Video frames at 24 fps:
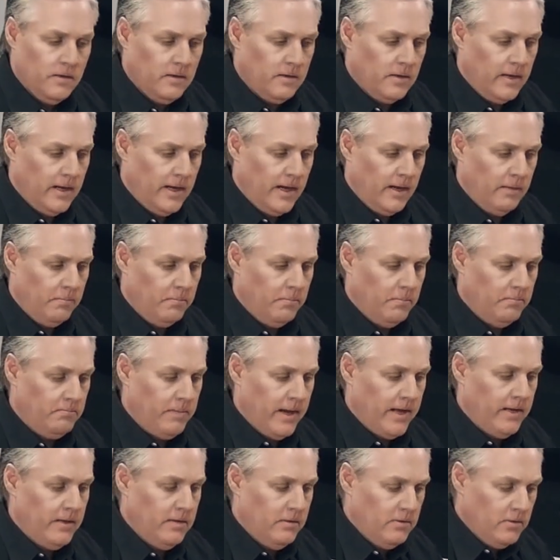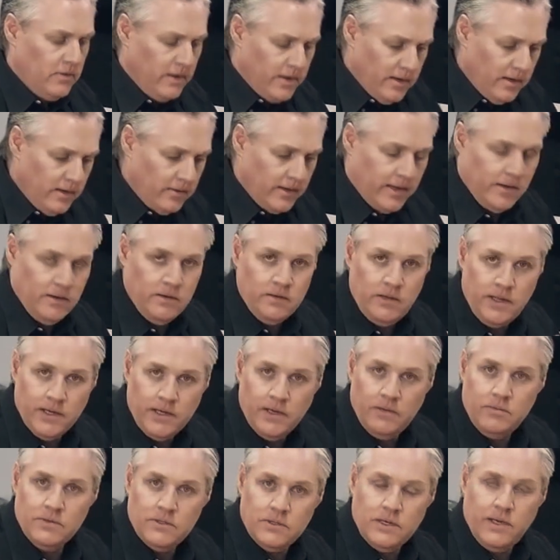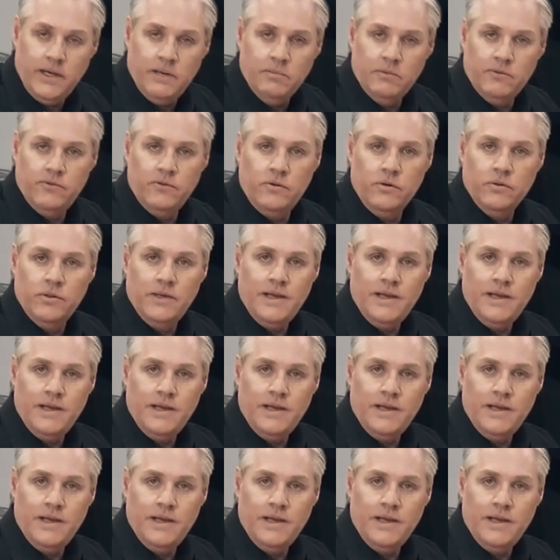But not only that, like I was saying before,